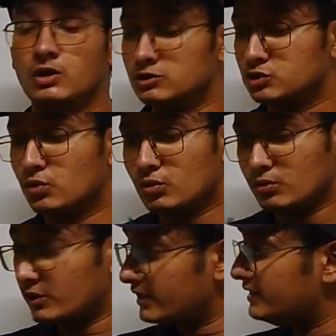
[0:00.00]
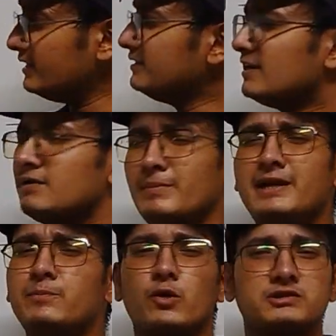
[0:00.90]
So here there are
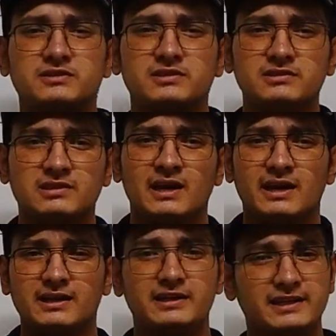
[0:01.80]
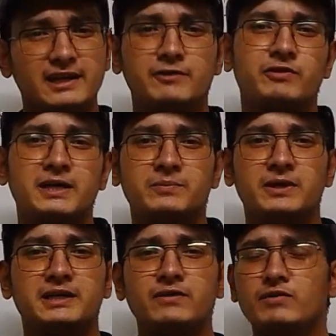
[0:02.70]
many processes in DNA
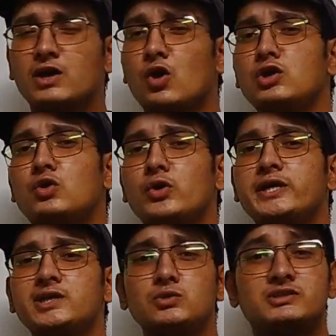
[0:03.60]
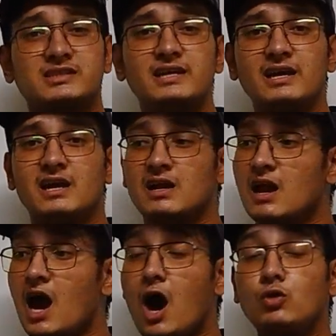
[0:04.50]
fingerprinting. We are not going to
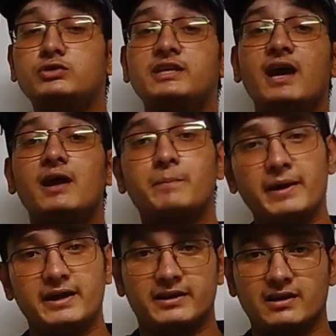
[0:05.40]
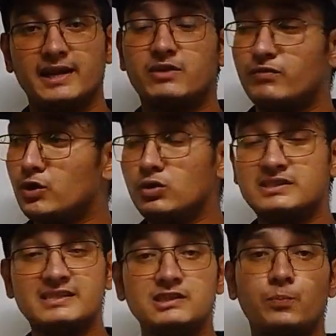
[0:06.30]
see how they are made. Like we don't
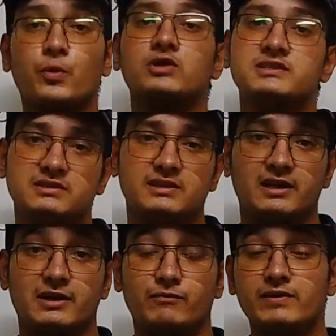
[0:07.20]
see the process in it.